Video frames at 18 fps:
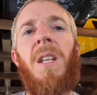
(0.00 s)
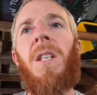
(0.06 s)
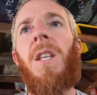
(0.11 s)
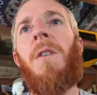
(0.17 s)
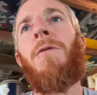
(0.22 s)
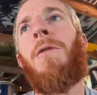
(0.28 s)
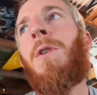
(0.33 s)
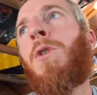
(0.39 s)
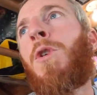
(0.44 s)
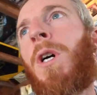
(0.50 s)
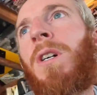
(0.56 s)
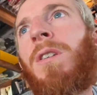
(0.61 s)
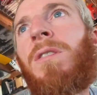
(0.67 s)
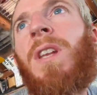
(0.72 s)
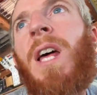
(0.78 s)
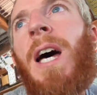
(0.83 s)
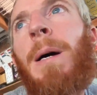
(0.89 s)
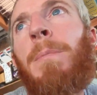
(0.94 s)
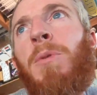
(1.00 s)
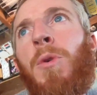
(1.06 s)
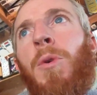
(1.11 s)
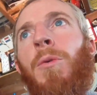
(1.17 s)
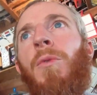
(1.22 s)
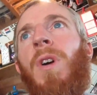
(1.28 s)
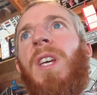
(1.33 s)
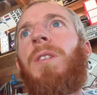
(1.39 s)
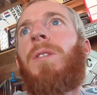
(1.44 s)
different truck stops
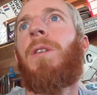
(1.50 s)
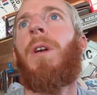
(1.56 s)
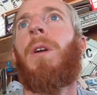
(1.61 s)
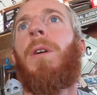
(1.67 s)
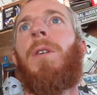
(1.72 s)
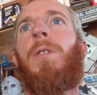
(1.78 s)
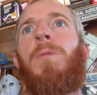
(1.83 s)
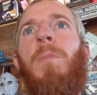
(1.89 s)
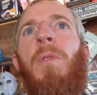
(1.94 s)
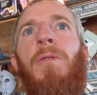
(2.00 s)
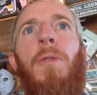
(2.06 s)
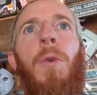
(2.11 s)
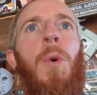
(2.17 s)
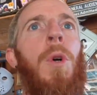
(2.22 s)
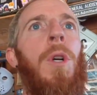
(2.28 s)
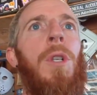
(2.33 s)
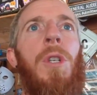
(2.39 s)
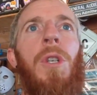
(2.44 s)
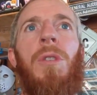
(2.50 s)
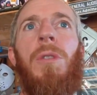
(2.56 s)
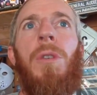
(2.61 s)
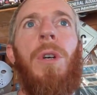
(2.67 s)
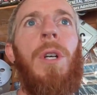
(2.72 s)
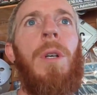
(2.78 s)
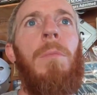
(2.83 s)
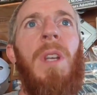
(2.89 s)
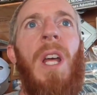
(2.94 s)
or rest areas before and just
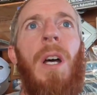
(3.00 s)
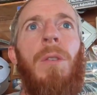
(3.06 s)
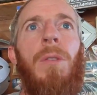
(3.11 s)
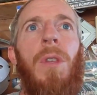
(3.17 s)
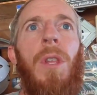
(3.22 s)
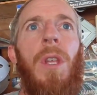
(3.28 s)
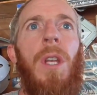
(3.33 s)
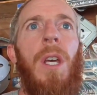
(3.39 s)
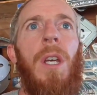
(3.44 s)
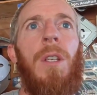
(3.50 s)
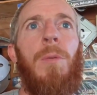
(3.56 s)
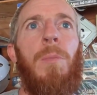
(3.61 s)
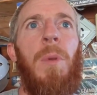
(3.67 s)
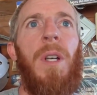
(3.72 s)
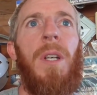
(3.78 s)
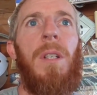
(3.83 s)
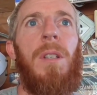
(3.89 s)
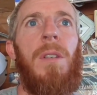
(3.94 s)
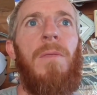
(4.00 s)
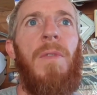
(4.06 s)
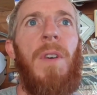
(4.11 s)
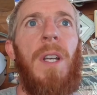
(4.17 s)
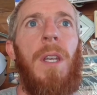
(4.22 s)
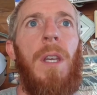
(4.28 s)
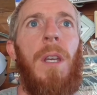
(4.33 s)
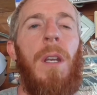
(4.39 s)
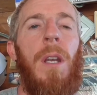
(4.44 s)
took them down to the next place if
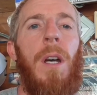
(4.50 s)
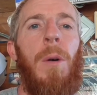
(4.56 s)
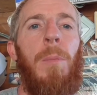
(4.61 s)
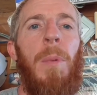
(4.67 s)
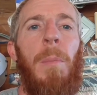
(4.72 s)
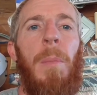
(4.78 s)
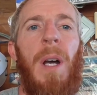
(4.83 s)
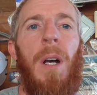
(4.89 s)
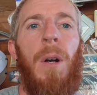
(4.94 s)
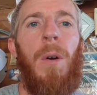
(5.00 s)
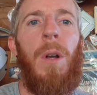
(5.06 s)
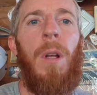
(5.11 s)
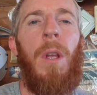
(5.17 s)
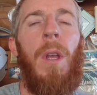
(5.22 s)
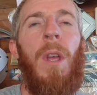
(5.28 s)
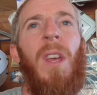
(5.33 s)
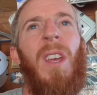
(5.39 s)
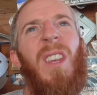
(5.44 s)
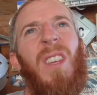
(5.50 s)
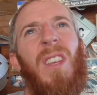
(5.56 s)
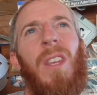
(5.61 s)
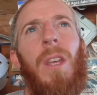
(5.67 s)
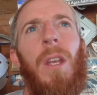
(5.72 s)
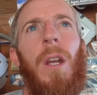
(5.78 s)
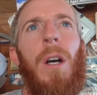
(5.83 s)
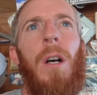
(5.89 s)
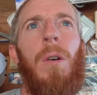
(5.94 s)
I can help them out.
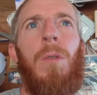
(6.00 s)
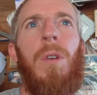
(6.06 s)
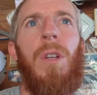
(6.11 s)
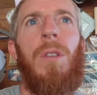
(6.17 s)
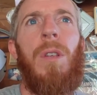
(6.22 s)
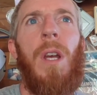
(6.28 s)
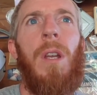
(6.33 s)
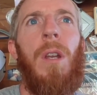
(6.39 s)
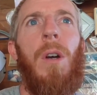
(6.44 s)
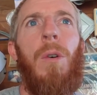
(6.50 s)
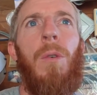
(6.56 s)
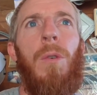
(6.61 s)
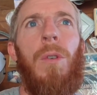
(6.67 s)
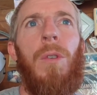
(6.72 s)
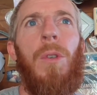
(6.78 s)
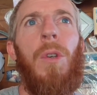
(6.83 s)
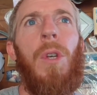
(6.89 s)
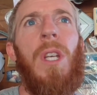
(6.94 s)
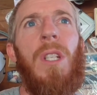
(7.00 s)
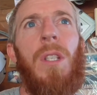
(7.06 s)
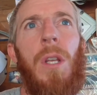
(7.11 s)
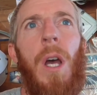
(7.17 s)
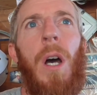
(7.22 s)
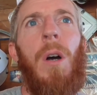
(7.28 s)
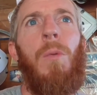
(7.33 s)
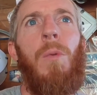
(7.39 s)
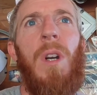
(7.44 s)
You know, because I know you can
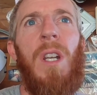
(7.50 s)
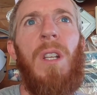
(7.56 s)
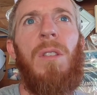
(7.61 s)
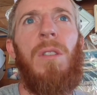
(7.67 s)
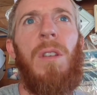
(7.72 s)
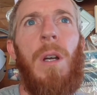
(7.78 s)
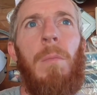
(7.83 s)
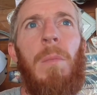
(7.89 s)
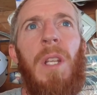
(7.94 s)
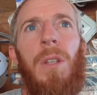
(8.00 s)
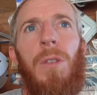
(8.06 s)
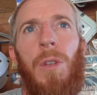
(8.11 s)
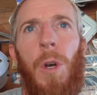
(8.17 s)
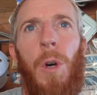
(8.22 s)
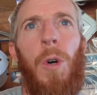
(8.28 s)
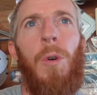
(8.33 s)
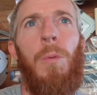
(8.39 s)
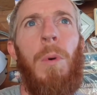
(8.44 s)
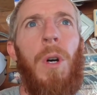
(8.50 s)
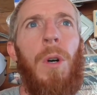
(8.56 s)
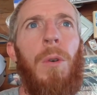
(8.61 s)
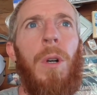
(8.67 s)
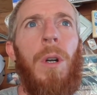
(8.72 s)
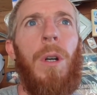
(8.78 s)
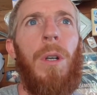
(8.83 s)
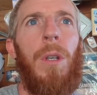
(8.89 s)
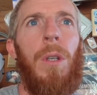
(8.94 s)
tell when it's somebody's a hobo,
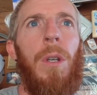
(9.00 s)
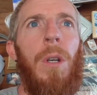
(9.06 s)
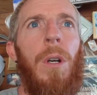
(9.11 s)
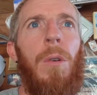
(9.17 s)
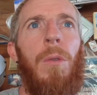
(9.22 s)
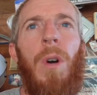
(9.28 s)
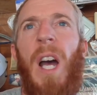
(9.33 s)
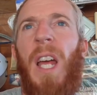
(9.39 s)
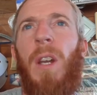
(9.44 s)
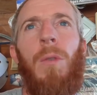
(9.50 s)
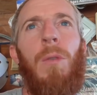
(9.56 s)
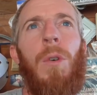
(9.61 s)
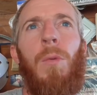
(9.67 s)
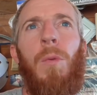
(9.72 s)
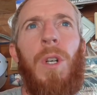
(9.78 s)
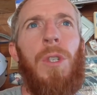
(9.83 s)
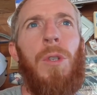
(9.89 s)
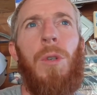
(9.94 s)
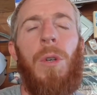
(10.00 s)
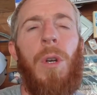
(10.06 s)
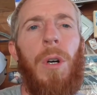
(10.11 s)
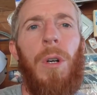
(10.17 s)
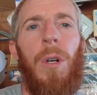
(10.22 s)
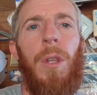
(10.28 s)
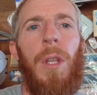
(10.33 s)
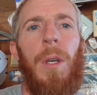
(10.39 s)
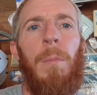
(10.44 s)
or, you know, I don't know what you
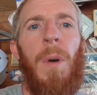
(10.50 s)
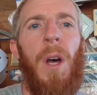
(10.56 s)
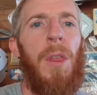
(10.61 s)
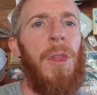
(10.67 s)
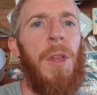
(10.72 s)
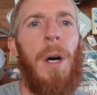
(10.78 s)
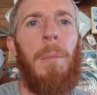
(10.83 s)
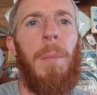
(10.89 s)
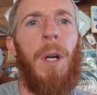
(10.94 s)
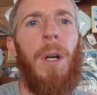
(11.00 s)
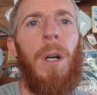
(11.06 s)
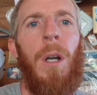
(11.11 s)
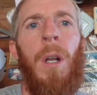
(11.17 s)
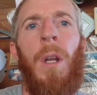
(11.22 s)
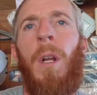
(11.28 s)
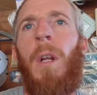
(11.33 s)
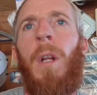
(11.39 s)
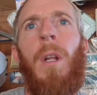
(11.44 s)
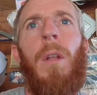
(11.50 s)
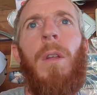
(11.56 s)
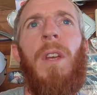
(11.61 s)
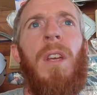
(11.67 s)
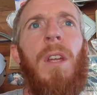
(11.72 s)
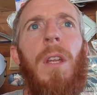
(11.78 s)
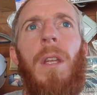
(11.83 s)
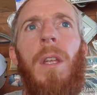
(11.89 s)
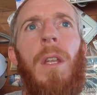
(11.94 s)
call them, a thumber.
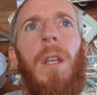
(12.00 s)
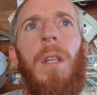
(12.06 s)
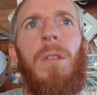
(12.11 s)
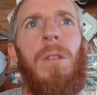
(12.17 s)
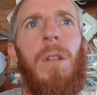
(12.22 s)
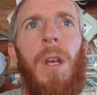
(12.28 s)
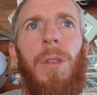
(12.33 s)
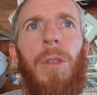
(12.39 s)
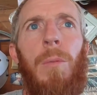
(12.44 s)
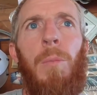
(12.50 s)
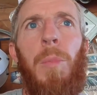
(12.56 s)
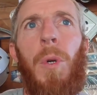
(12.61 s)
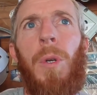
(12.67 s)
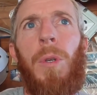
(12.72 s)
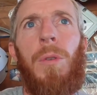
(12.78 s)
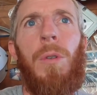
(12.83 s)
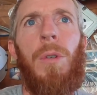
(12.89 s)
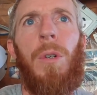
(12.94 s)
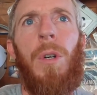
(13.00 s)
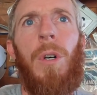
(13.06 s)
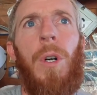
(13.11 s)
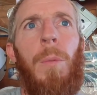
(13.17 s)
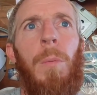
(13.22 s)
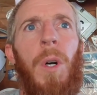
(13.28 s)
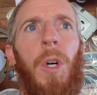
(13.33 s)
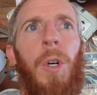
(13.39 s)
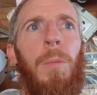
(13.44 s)
And it's nothing personal.
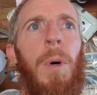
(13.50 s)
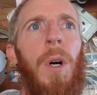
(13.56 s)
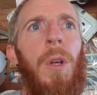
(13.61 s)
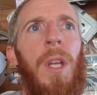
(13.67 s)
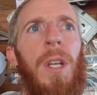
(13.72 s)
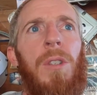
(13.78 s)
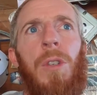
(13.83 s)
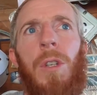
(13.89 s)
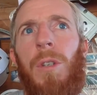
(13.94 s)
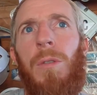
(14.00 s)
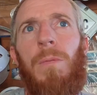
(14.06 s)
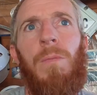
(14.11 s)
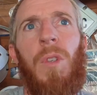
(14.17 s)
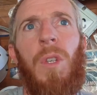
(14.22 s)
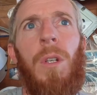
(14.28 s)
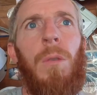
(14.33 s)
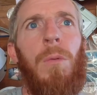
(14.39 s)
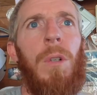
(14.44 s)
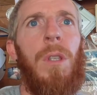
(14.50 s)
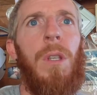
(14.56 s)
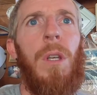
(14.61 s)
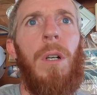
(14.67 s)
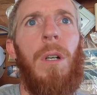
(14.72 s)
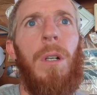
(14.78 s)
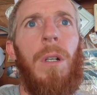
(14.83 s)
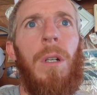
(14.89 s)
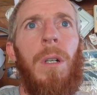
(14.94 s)
Call them a hobo. That's just, you know, what they
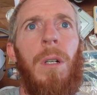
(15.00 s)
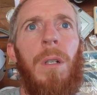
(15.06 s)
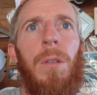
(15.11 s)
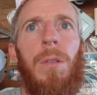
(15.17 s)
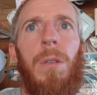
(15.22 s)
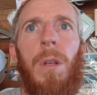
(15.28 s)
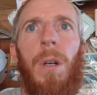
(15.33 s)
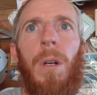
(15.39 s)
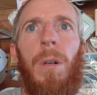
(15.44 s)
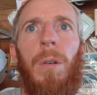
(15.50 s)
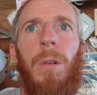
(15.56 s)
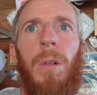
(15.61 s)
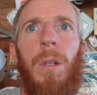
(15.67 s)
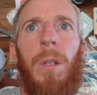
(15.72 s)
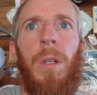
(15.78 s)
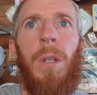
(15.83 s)
are. So